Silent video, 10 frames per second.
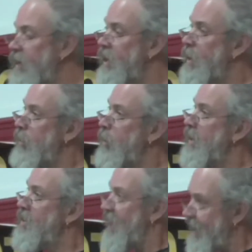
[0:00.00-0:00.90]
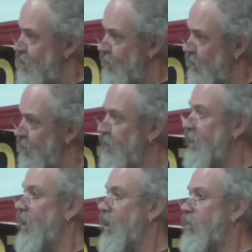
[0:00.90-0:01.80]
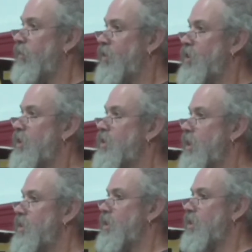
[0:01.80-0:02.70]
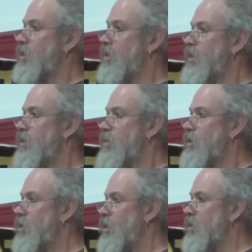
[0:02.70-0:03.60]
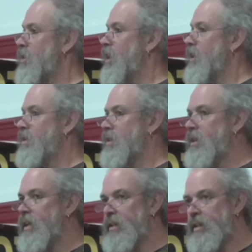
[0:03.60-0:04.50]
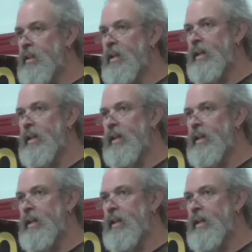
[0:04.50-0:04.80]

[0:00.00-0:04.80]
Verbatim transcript: The implementation of the just transition, this research decided,